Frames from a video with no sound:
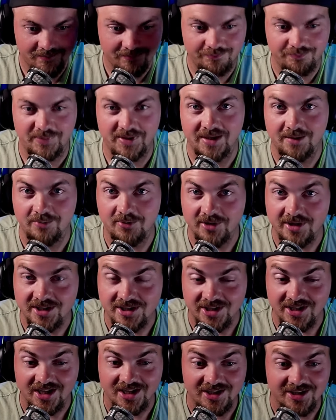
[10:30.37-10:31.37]
big
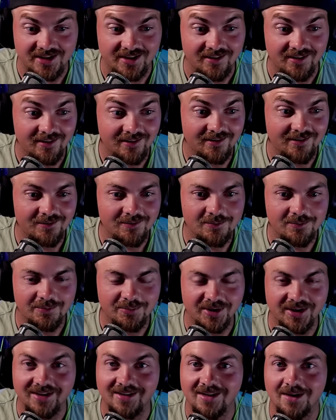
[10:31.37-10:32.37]
appreciation,
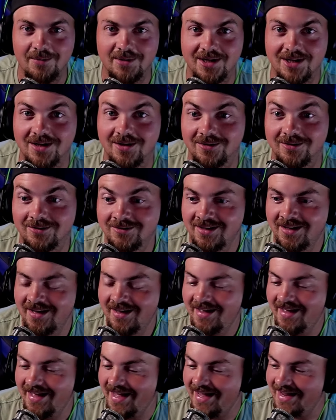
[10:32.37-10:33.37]
but let me know.
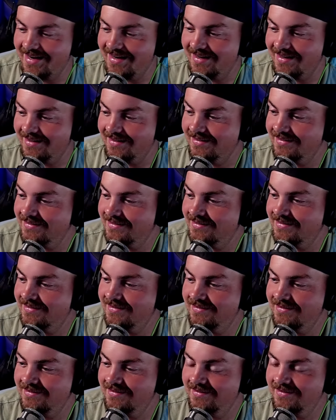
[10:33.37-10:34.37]
And uh,
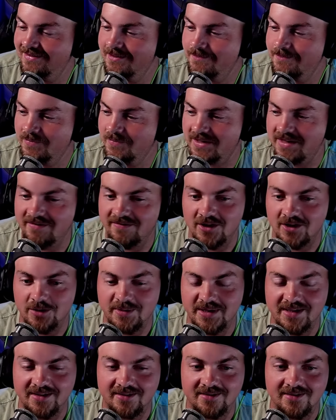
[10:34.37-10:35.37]
if
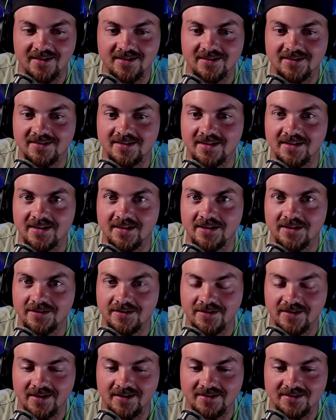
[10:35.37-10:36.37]
nobody does, then I know you
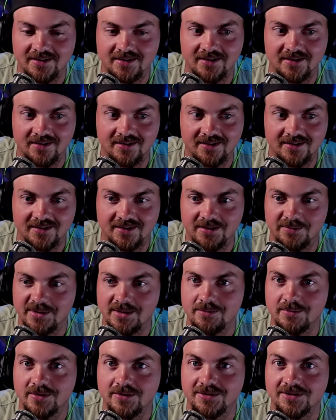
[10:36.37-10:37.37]
guys didn't listen to me
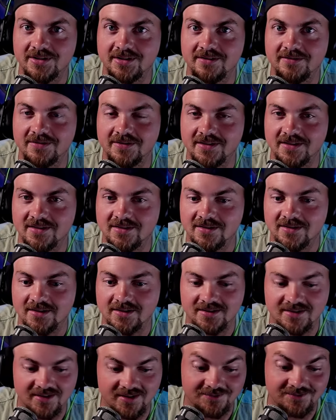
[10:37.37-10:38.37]
bullshit for this long.
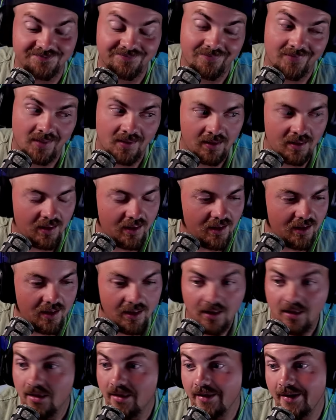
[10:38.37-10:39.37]

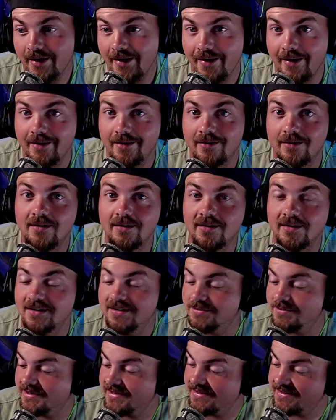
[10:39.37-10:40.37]
So eh, it is
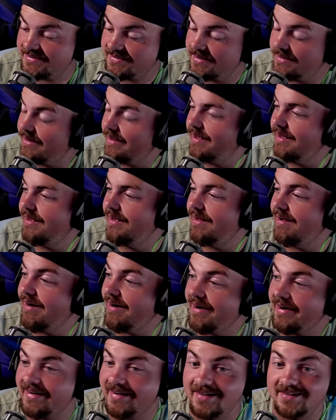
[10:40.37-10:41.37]
what it is. All
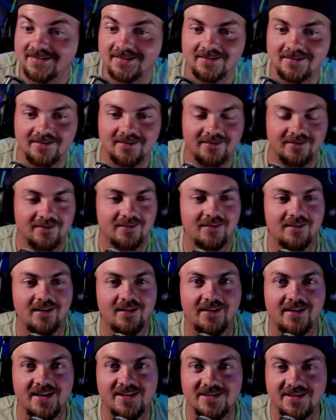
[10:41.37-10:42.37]
right, guys. I'll
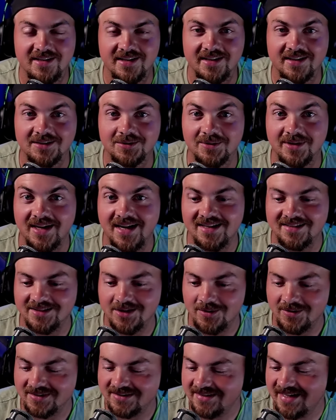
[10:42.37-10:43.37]
catch you in the next one. As
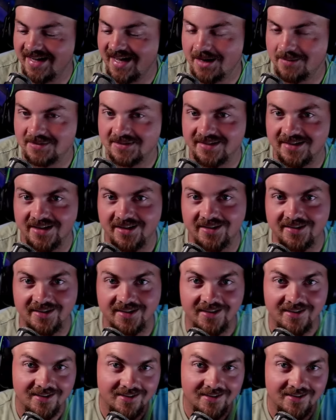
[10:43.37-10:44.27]
always, stay happy, stay healthy.